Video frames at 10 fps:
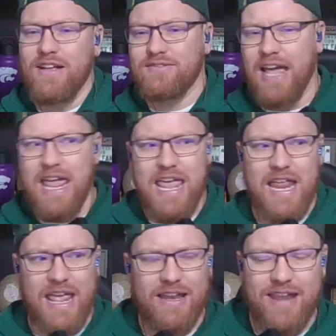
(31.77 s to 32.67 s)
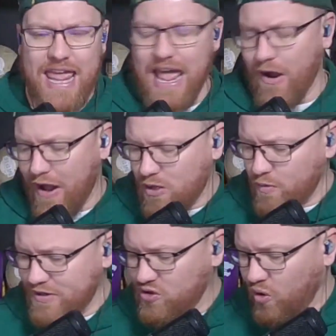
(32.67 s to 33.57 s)
day in and day out, and the
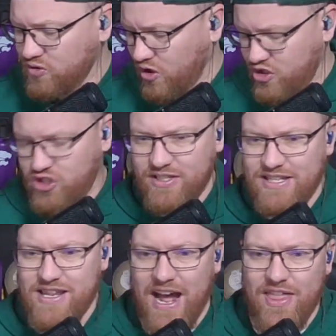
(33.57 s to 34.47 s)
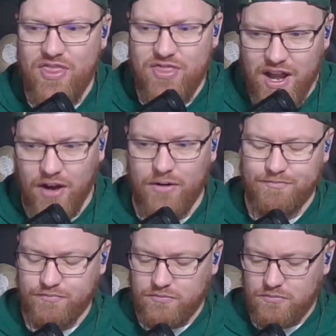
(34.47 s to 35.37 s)
results are just not there.
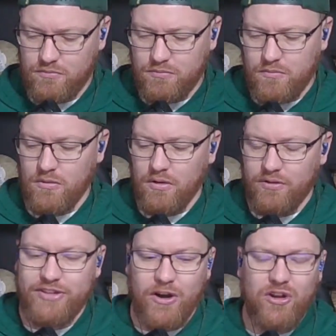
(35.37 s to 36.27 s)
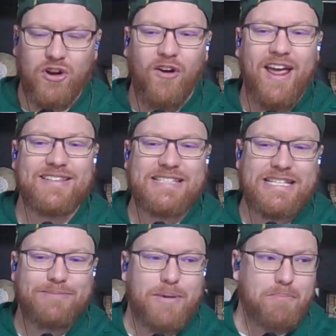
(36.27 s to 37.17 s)
Derek Carr has
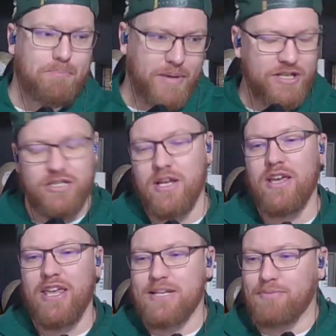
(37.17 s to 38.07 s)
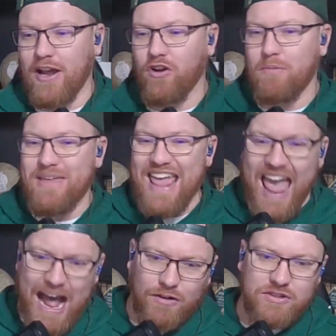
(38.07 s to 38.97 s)
since been benched. He's probably going to be
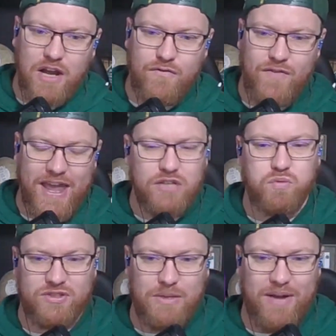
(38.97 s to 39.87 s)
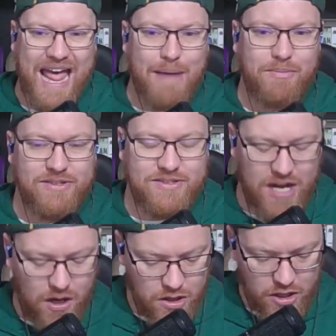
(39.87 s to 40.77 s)
out of Vegas. We'll see what happens
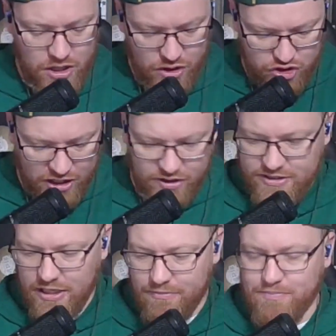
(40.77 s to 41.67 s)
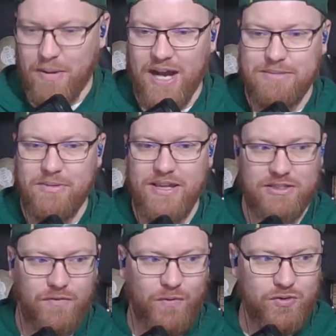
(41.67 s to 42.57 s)
there. Jarrett Stidham possibly is
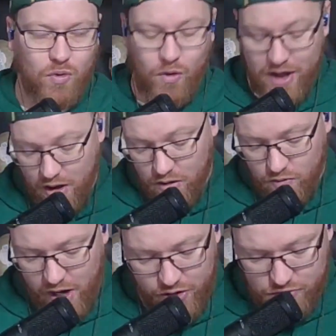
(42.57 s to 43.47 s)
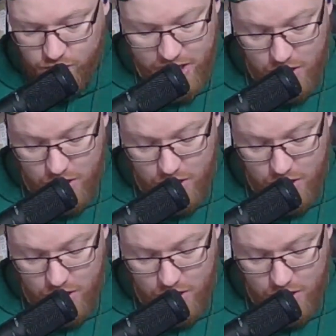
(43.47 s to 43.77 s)
the future, or Aaron Rodgers. We